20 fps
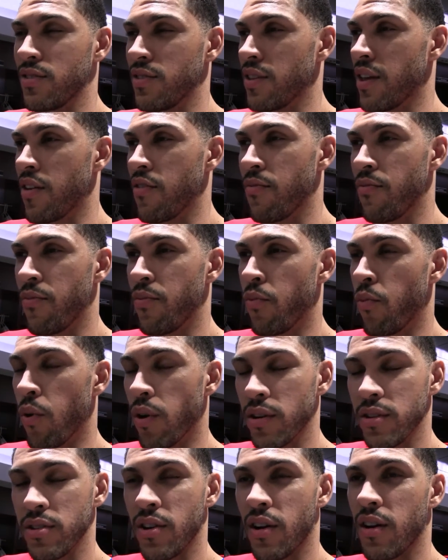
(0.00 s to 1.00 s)
They've
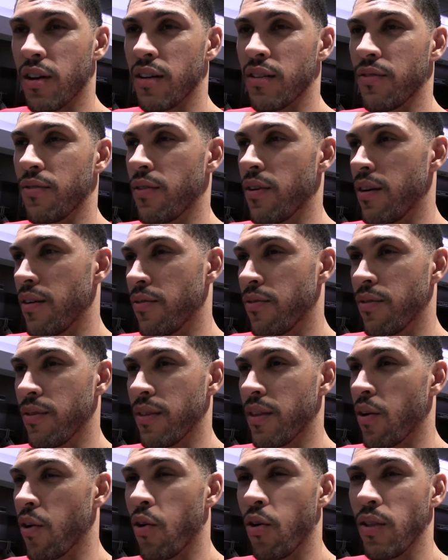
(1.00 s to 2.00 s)
worked hard for
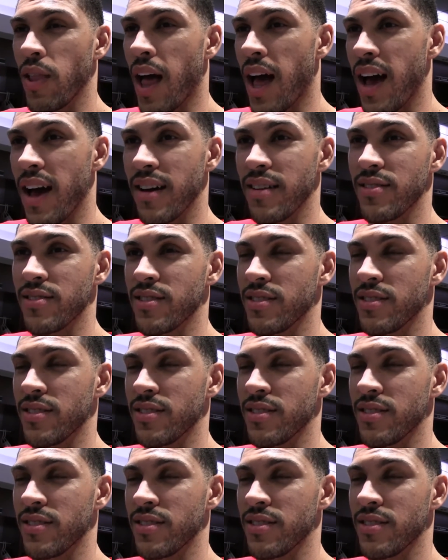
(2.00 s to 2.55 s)
their whole lives.